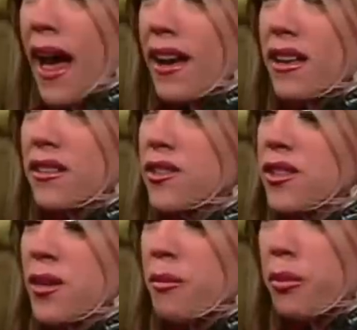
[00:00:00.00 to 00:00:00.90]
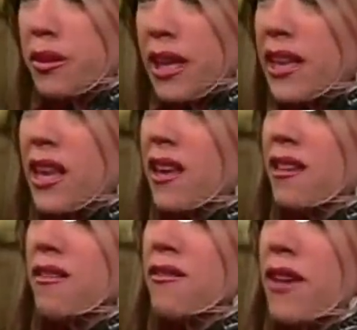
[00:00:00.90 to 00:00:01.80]
turning black, just
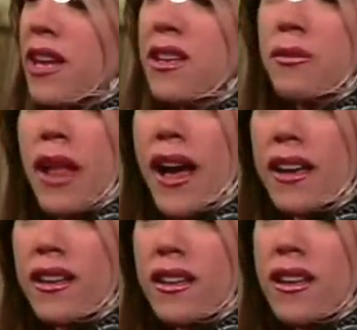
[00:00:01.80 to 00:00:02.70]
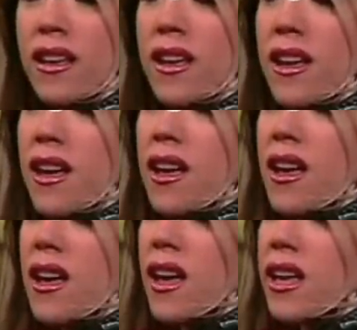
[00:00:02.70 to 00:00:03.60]
completely fading to black,
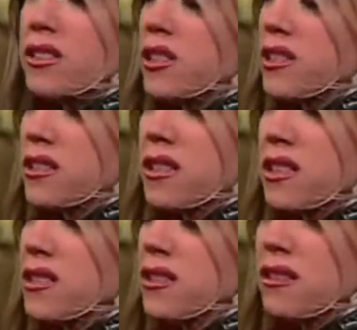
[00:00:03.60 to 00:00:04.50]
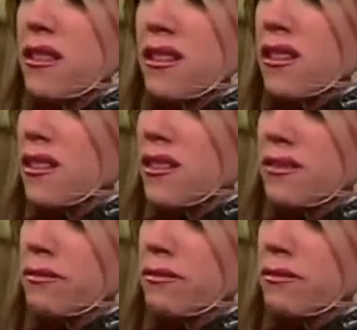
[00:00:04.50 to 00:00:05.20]
and just this